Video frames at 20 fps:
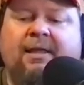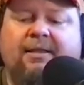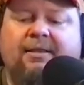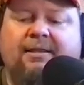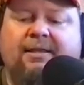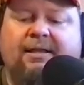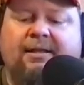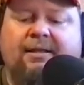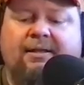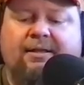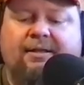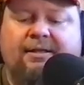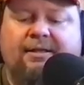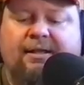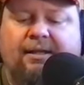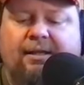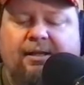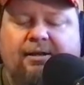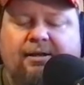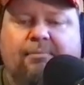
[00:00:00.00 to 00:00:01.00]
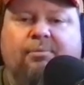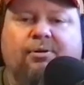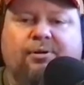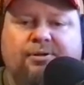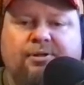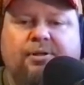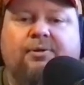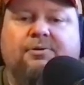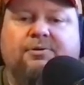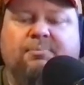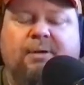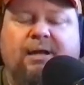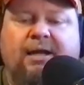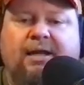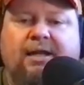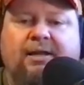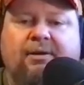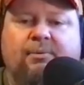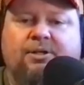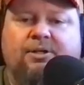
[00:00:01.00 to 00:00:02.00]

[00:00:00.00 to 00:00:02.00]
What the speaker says: The liberal news media,